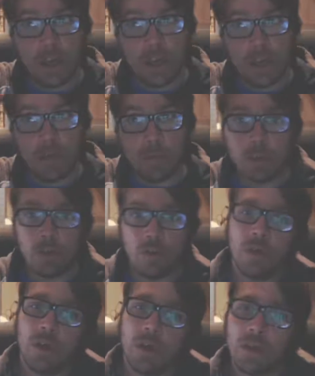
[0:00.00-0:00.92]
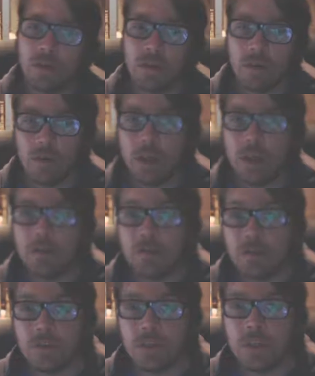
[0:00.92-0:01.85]
I've been doing or
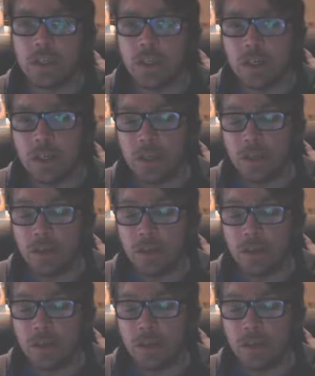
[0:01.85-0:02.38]
interested in